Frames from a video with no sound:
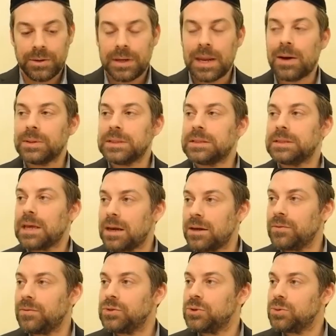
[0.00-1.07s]
Now, instead
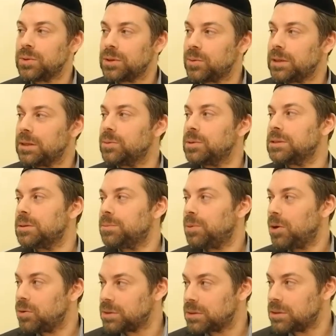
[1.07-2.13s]
of doing what he was
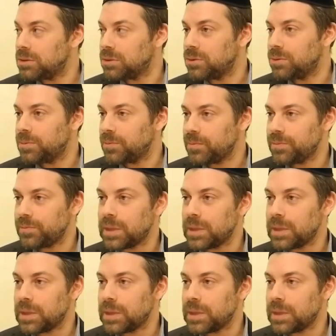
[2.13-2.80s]
supposed to do